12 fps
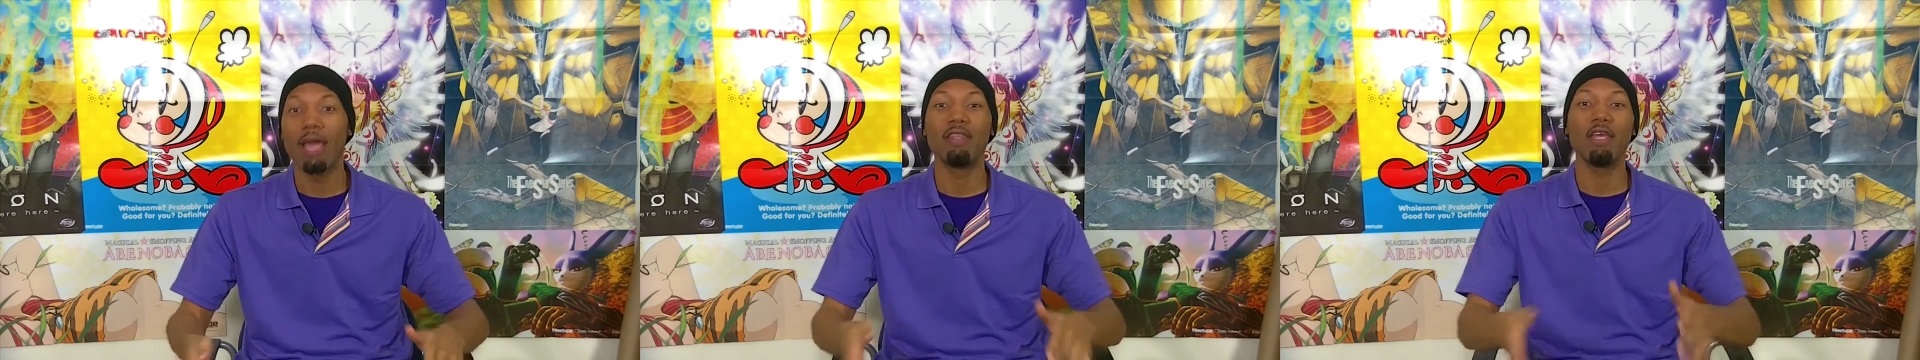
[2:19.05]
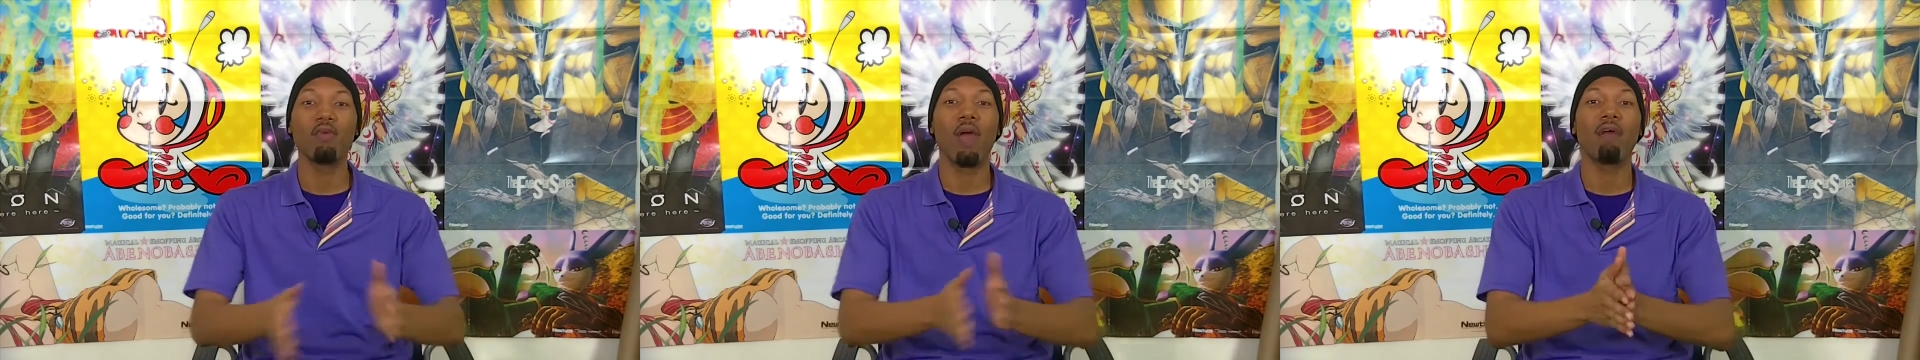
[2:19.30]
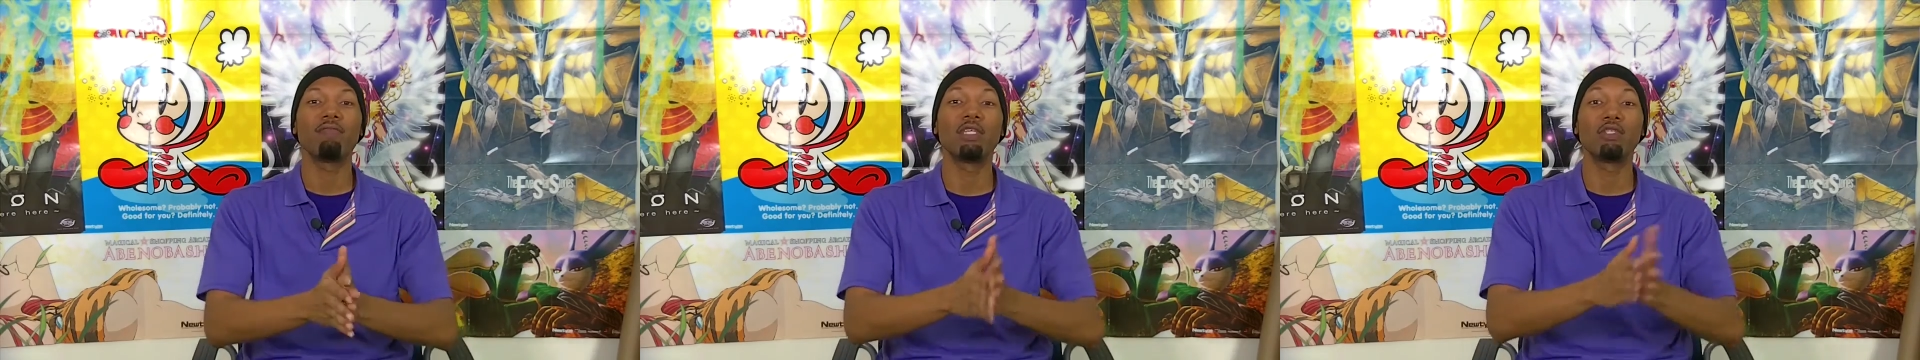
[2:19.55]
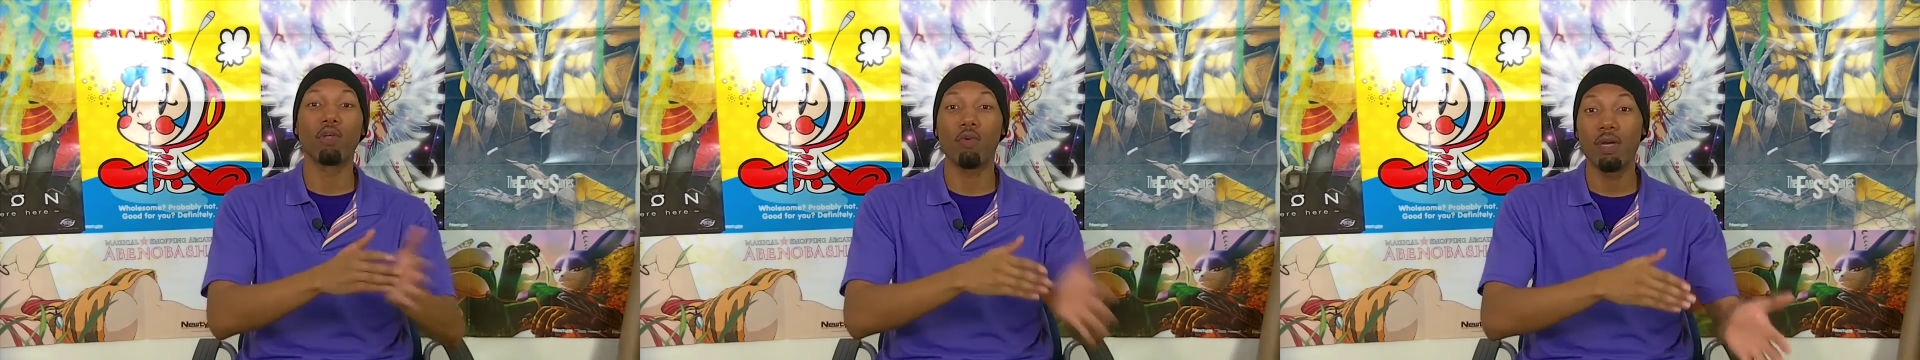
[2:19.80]
And then you have
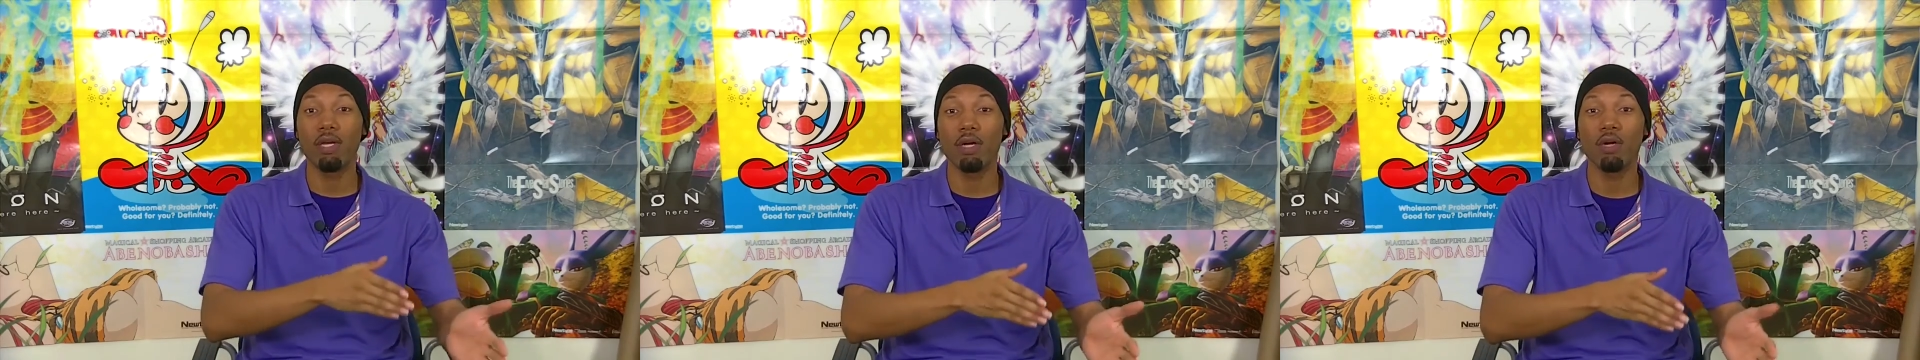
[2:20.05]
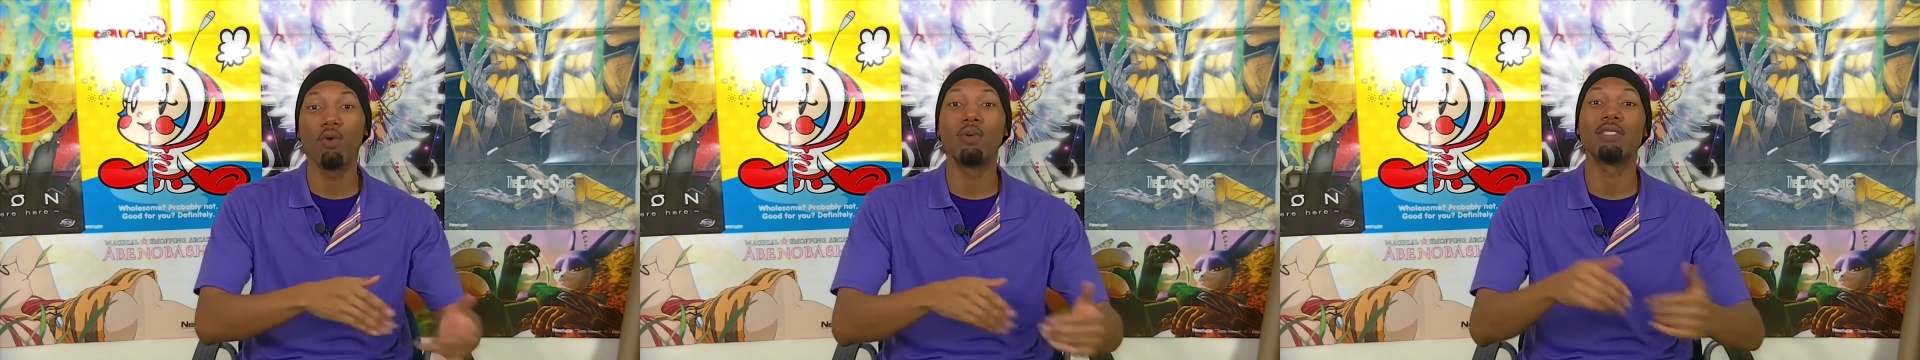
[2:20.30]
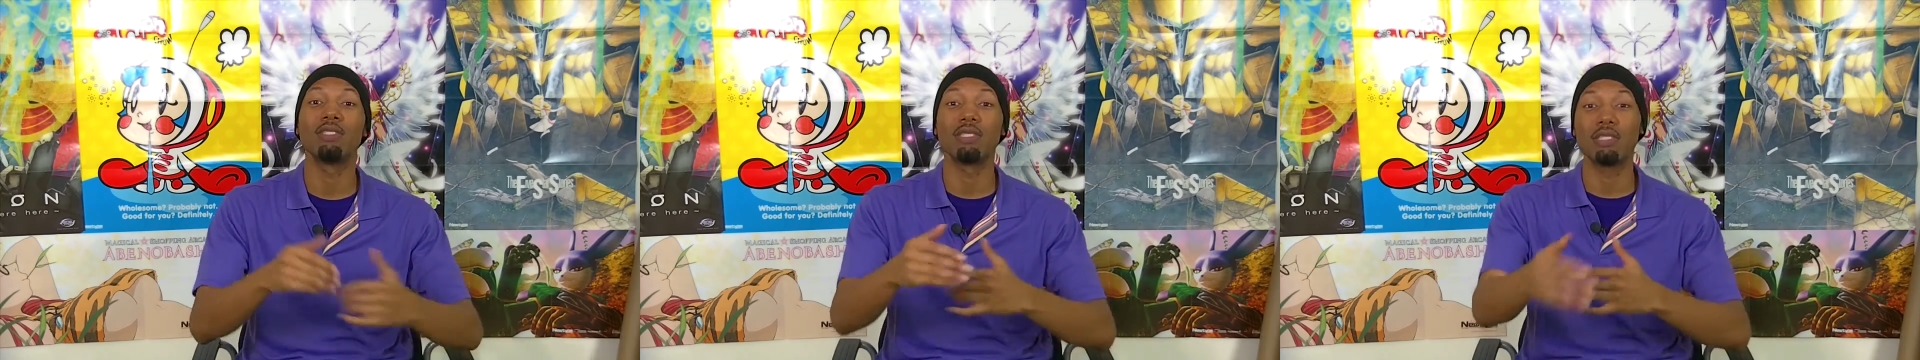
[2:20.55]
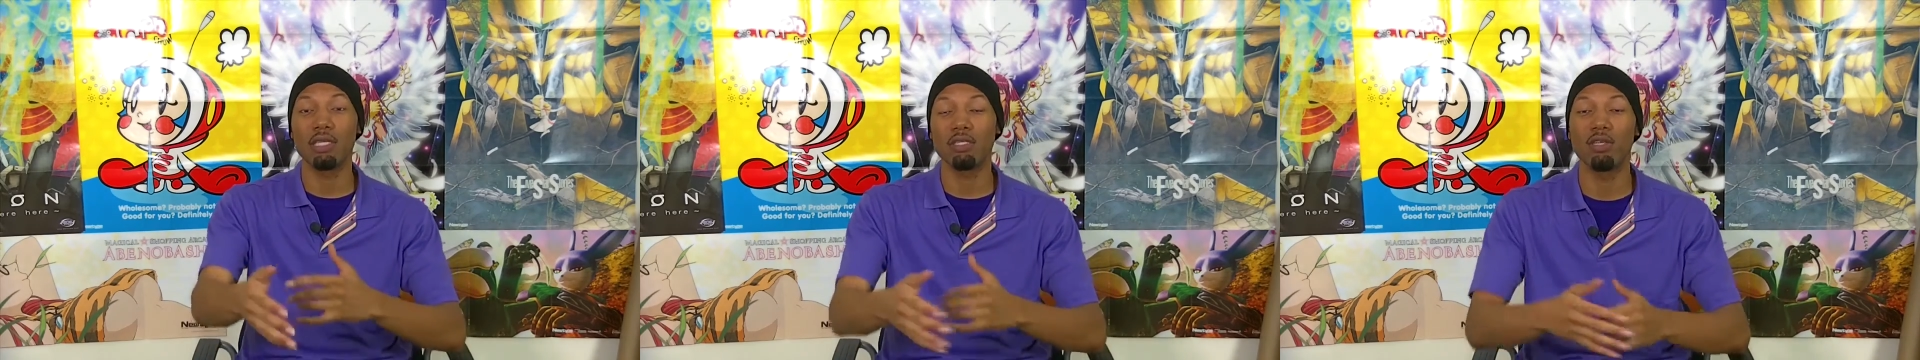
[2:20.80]
Centauria, who is
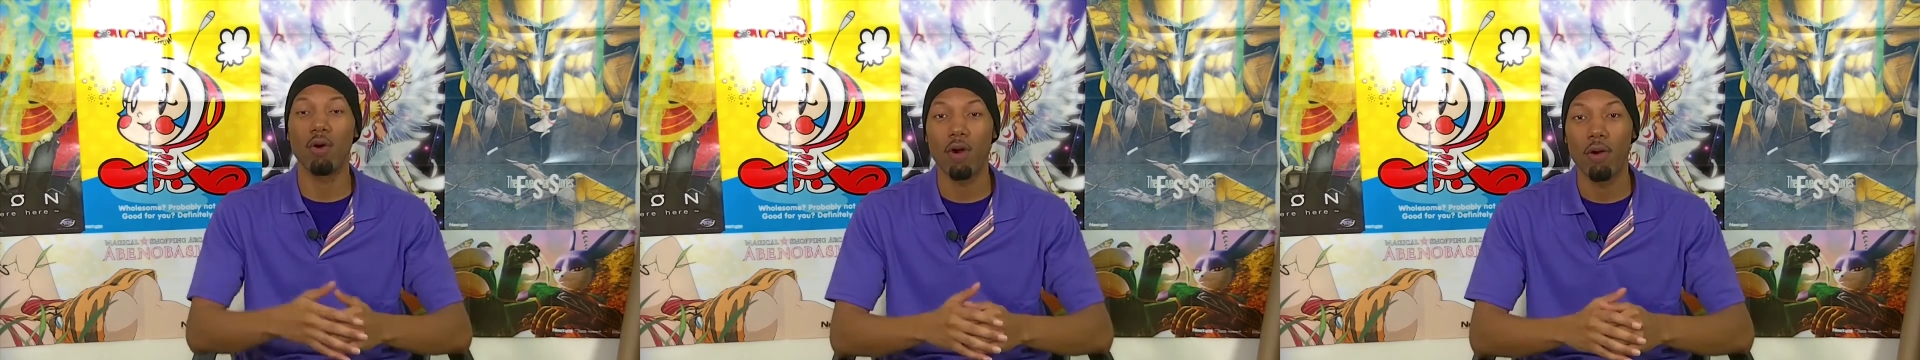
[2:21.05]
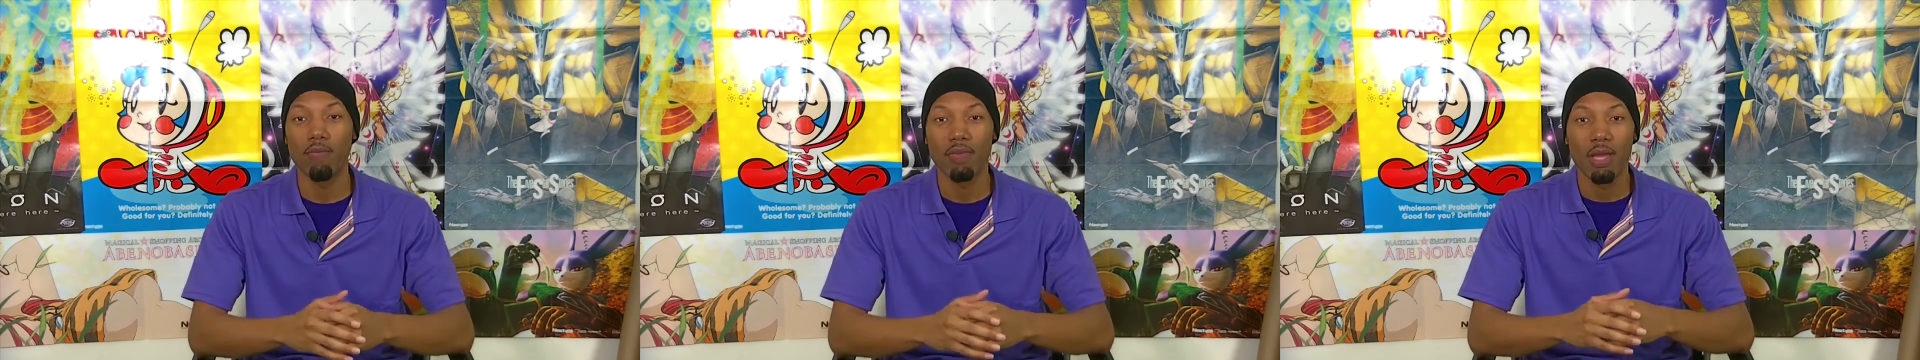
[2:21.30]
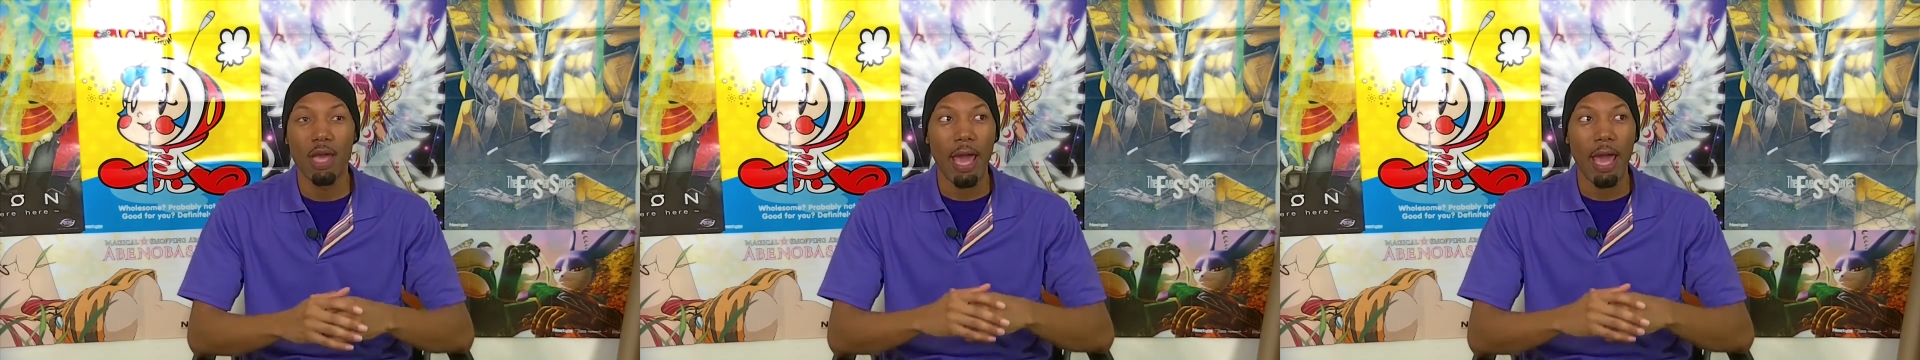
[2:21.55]
the centaur.